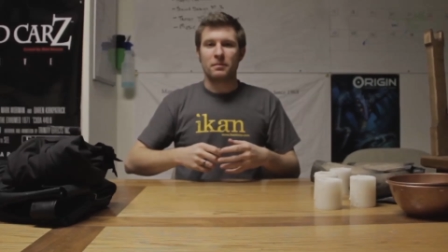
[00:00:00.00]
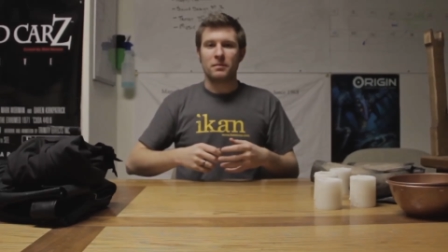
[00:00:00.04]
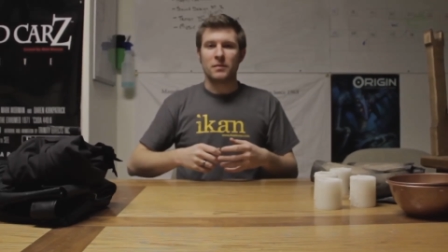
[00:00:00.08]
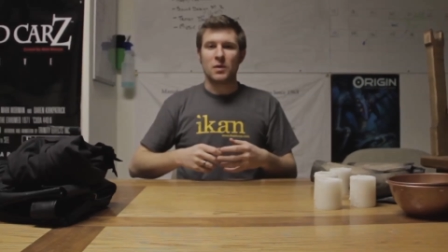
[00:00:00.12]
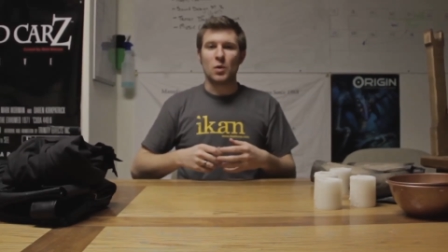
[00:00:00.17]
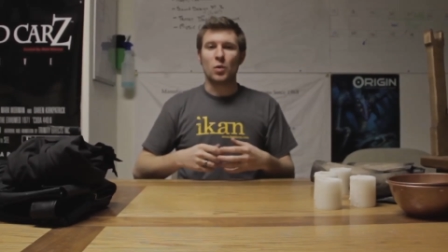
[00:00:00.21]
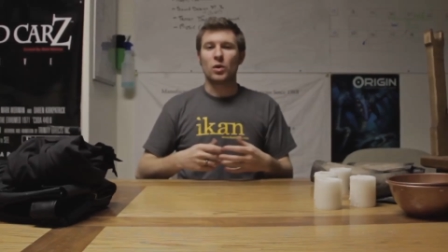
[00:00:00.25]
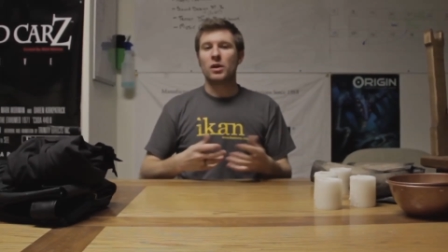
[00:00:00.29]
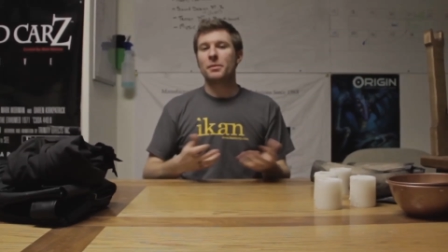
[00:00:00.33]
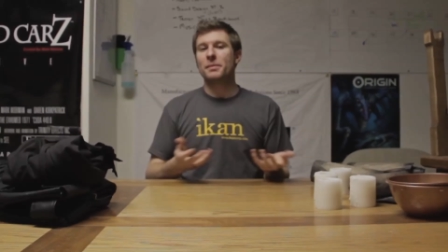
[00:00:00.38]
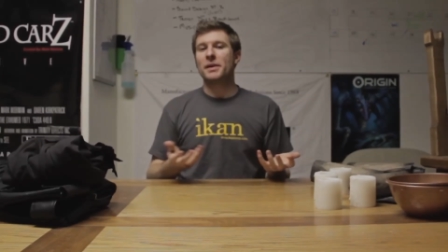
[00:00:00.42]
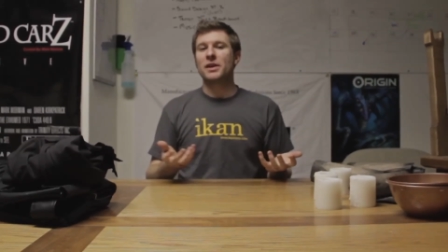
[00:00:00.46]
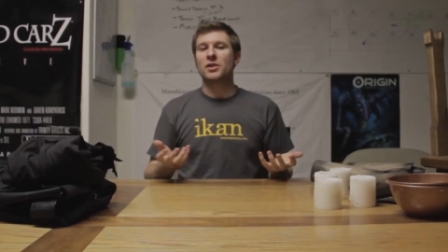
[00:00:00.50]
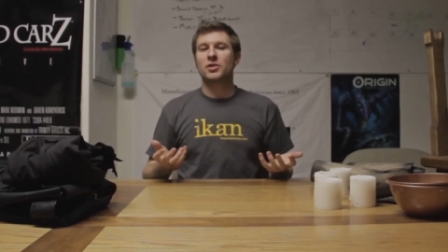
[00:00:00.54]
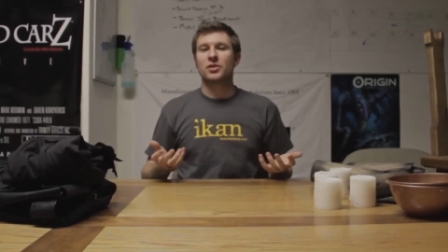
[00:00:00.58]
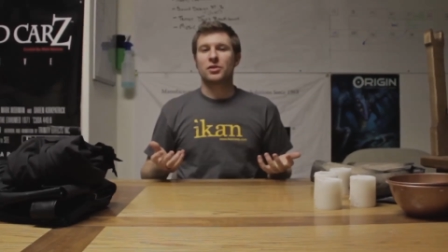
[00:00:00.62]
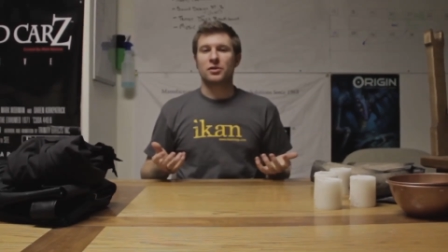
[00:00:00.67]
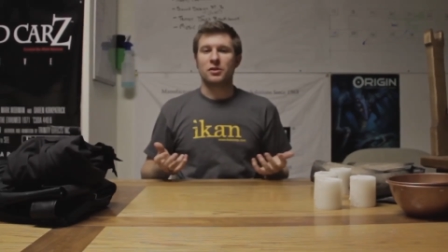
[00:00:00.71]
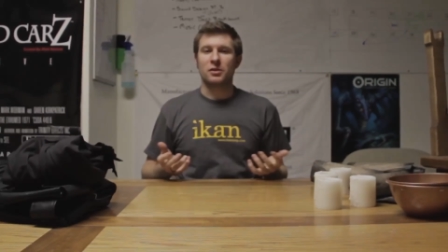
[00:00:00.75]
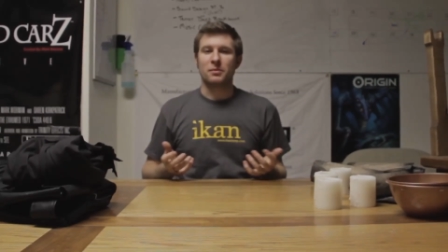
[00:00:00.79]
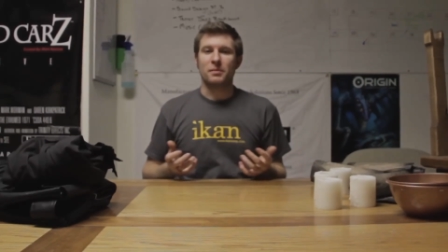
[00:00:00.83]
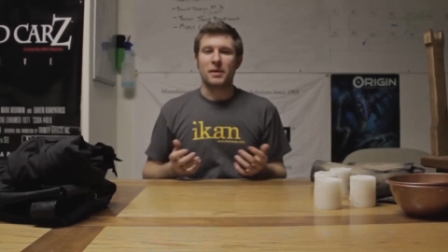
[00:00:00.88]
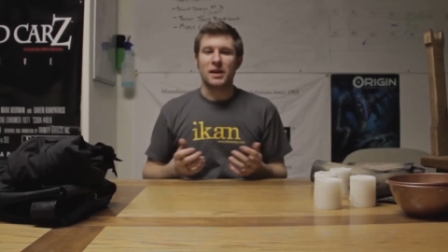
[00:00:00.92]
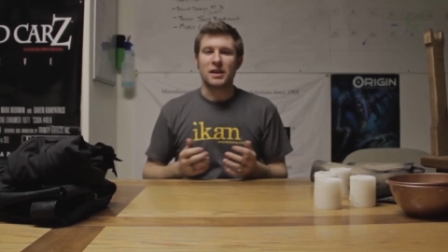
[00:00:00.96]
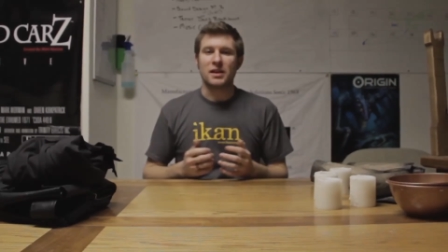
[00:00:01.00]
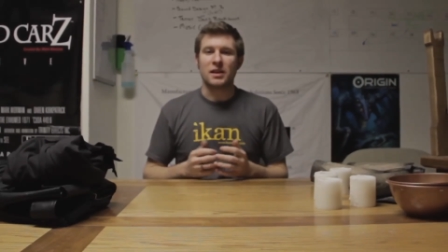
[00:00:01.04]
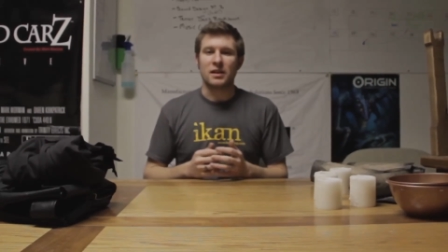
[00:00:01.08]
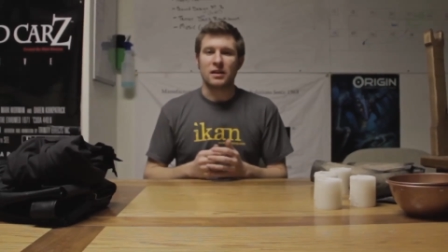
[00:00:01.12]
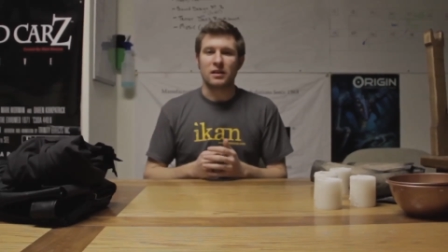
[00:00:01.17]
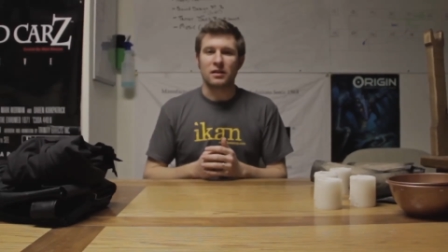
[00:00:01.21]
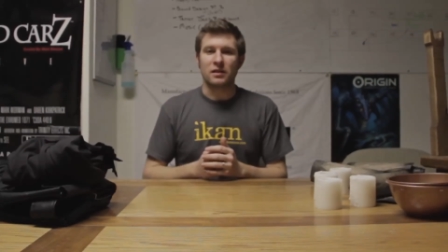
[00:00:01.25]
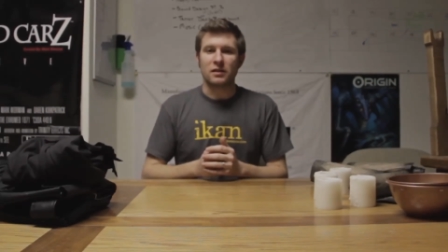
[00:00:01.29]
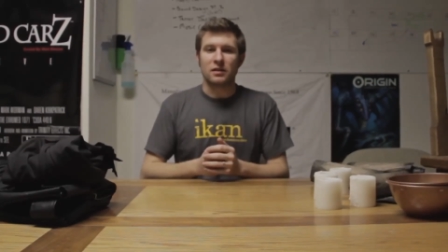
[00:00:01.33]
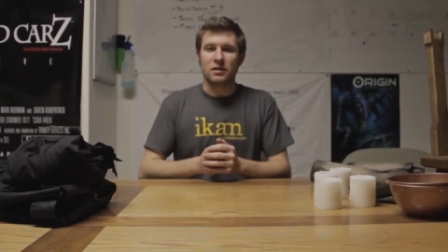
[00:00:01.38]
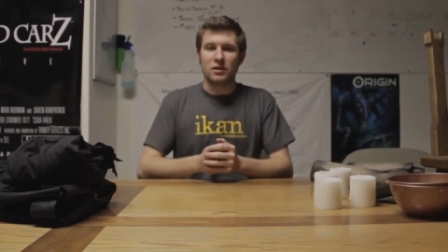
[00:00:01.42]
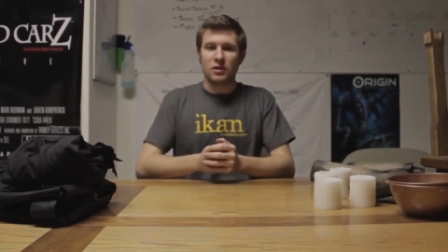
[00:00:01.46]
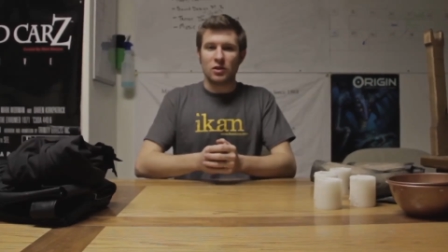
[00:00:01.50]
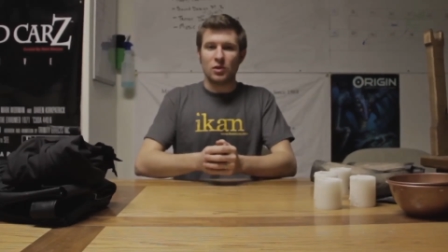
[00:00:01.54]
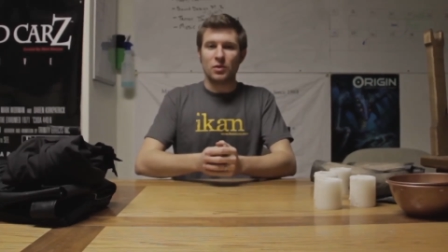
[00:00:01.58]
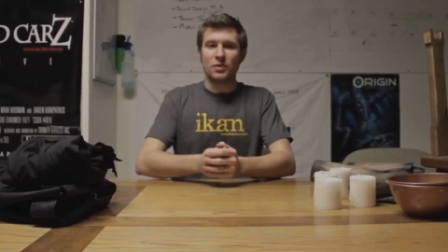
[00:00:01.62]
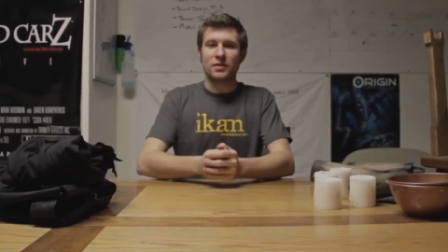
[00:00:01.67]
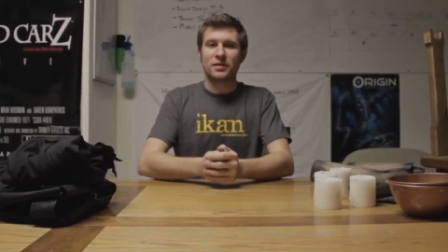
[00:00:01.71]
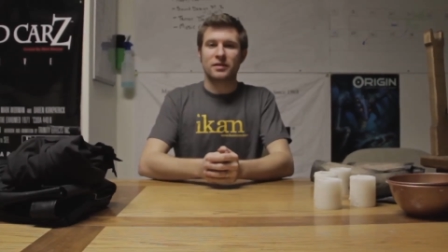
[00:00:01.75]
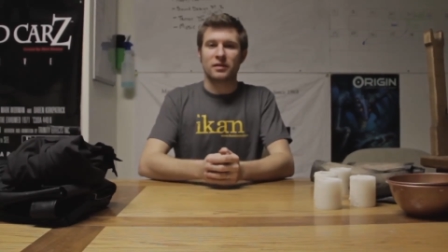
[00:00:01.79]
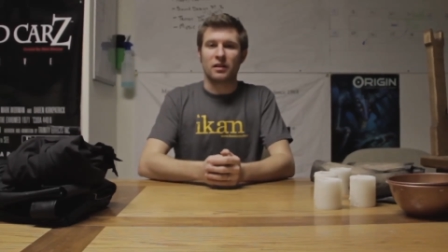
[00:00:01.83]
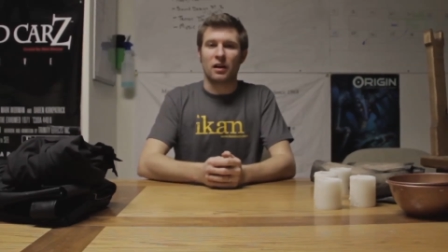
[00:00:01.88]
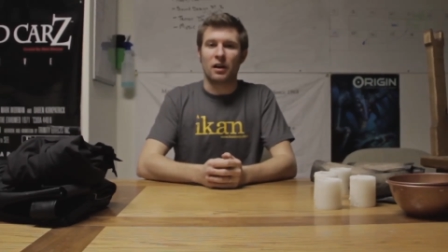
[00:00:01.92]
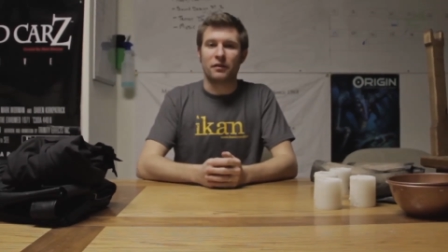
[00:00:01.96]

you want to make sure you're making use